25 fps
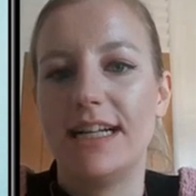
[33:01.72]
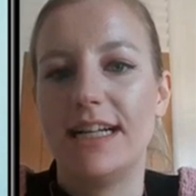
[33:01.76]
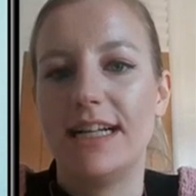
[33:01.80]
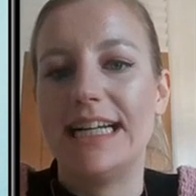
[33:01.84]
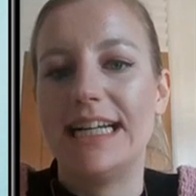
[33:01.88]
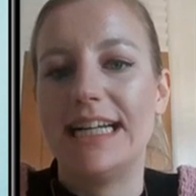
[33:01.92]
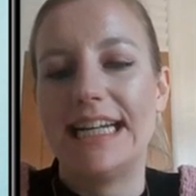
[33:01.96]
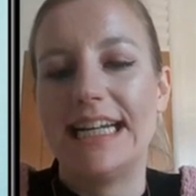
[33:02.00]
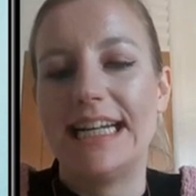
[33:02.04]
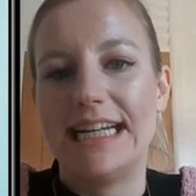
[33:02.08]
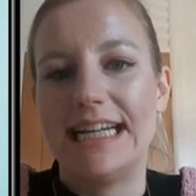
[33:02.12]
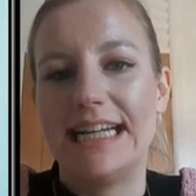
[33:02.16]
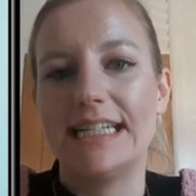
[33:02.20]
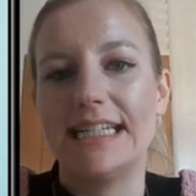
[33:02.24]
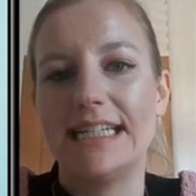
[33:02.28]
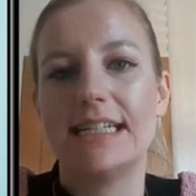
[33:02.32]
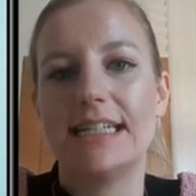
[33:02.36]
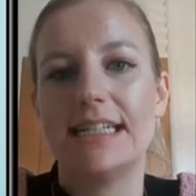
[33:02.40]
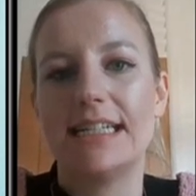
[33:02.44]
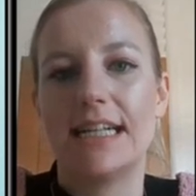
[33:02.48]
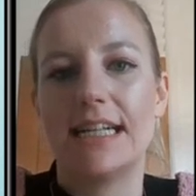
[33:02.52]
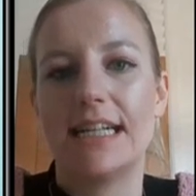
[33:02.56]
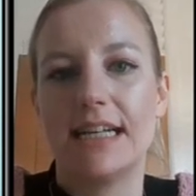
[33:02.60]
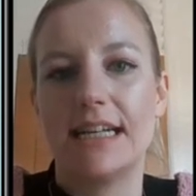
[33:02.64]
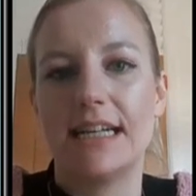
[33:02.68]
that really need
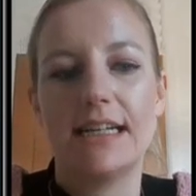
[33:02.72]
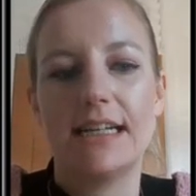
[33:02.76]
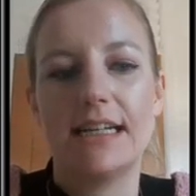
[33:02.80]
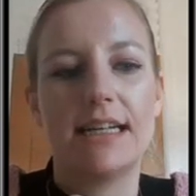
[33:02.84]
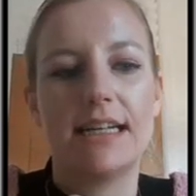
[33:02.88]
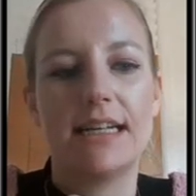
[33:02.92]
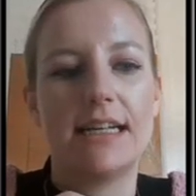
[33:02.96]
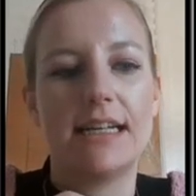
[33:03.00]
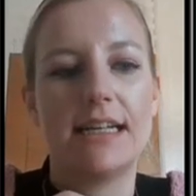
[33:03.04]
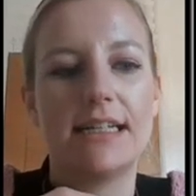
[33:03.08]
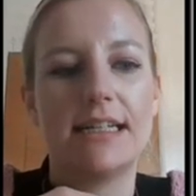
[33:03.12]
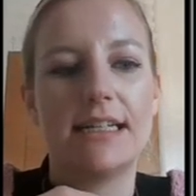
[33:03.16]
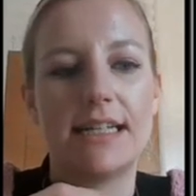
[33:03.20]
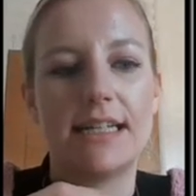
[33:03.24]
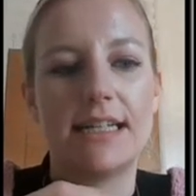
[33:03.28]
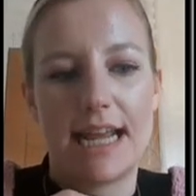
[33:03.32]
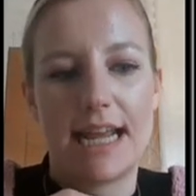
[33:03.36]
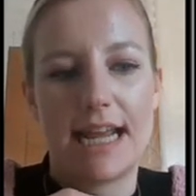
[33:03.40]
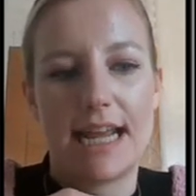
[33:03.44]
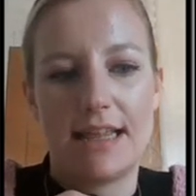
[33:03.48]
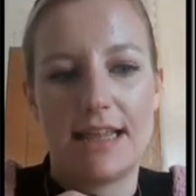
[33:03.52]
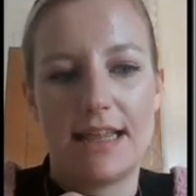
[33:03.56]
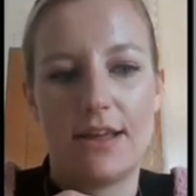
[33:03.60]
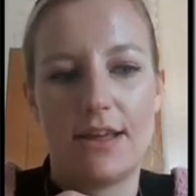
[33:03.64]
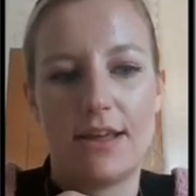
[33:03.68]
to
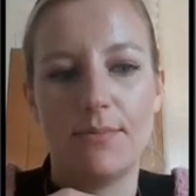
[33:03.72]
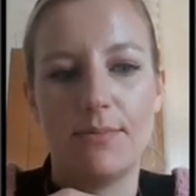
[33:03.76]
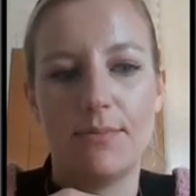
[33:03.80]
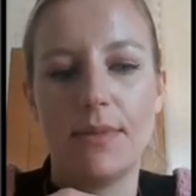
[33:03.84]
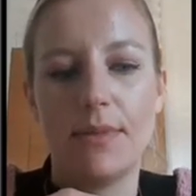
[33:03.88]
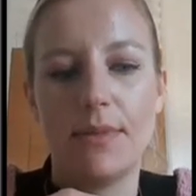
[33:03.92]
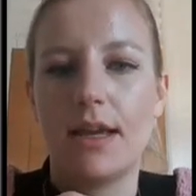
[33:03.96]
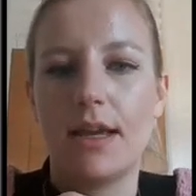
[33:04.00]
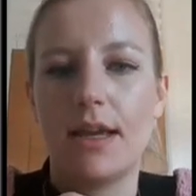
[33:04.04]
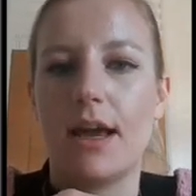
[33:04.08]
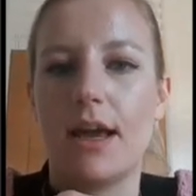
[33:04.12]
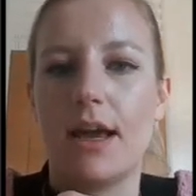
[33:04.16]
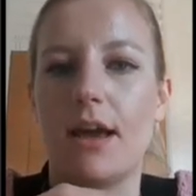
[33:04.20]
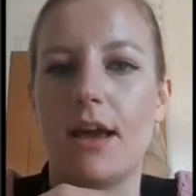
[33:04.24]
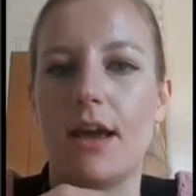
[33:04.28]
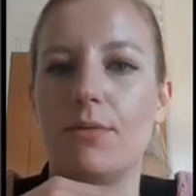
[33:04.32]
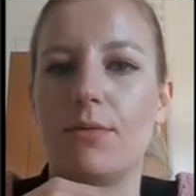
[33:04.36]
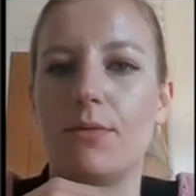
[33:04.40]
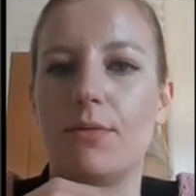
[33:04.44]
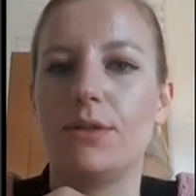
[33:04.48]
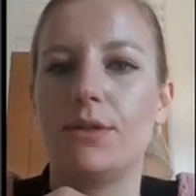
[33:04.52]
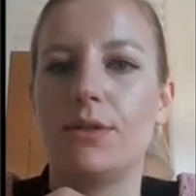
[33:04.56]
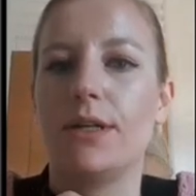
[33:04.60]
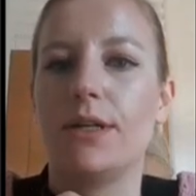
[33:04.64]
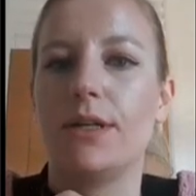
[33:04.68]
hear them,
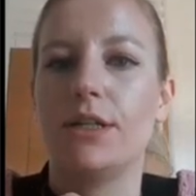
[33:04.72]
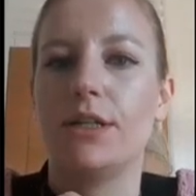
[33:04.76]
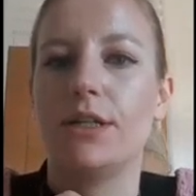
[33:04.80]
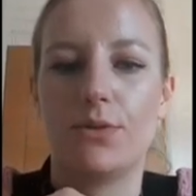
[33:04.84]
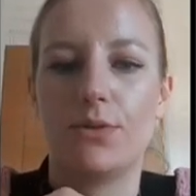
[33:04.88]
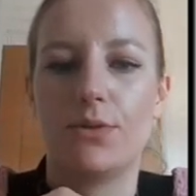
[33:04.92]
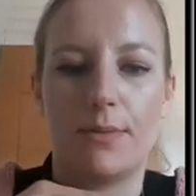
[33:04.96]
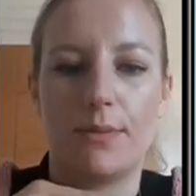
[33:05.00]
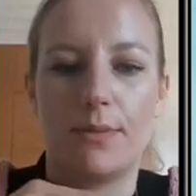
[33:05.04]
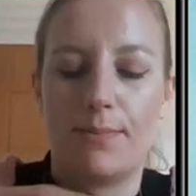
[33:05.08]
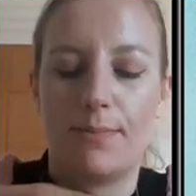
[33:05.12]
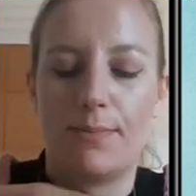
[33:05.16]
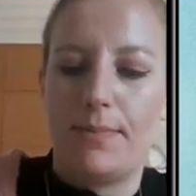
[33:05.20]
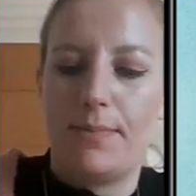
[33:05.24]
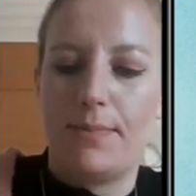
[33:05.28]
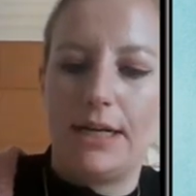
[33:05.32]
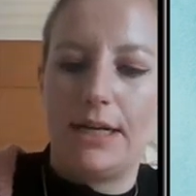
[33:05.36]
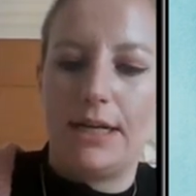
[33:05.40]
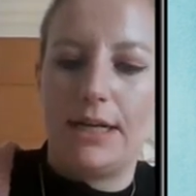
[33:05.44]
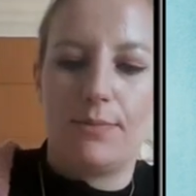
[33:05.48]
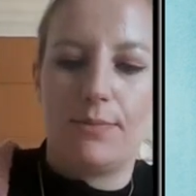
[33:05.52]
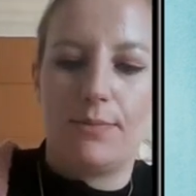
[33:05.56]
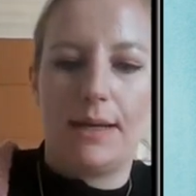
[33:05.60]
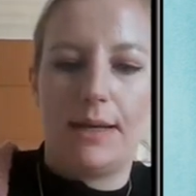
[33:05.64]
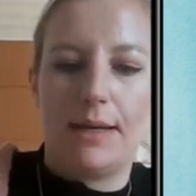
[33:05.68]
which we're going to talk a
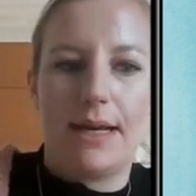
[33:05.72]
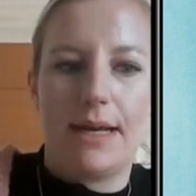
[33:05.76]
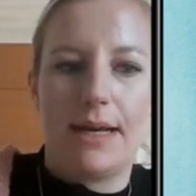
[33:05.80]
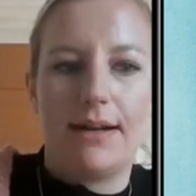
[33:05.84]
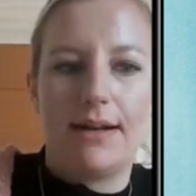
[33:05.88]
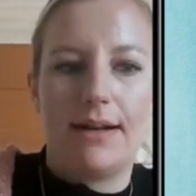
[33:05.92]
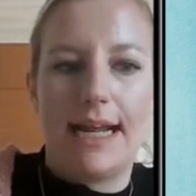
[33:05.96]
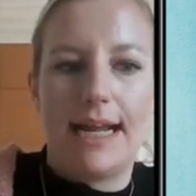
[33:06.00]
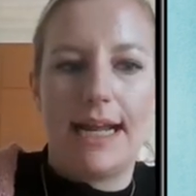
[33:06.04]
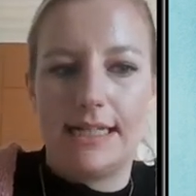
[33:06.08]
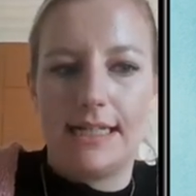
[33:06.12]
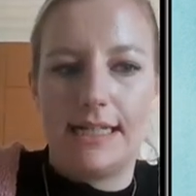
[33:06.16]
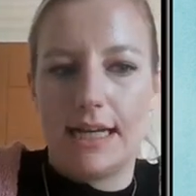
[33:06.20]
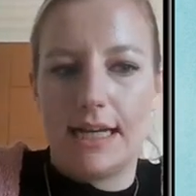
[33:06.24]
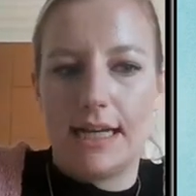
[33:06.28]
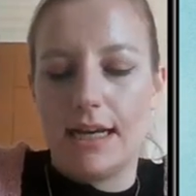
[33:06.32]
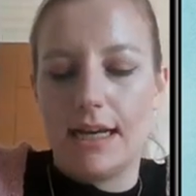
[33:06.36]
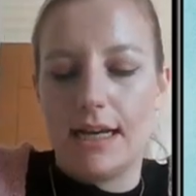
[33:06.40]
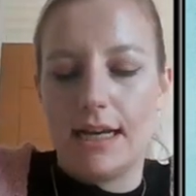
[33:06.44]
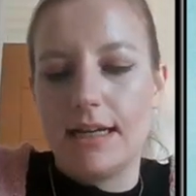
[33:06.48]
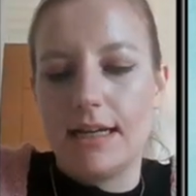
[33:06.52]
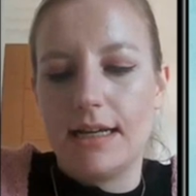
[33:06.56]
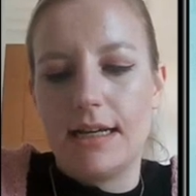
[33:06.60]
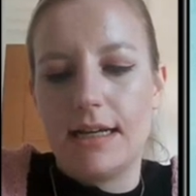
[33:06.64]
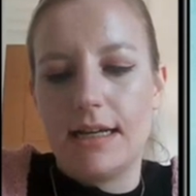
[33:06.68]
little bit about
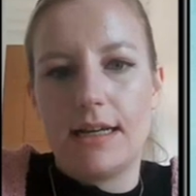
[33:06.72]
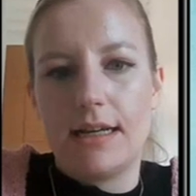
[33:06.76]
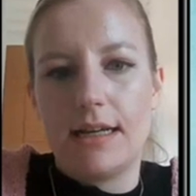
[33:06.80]
later.